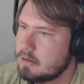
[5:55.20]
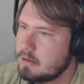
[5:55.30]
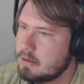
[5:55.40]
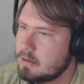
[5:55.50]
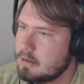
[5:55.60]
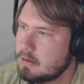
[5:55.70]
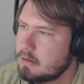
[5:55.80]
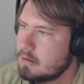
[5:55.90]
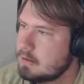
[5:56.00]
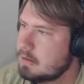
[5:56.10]

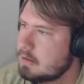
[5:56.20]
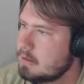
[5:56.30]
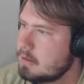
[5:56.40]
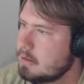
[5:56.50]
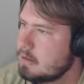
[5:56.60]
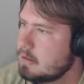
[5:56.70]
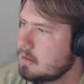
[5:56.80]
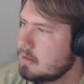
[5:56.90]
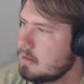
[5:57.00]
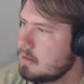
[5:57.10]

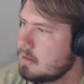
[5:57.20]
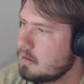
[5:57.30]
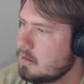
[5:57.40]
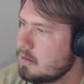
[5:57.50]
No one is speaking in this clip.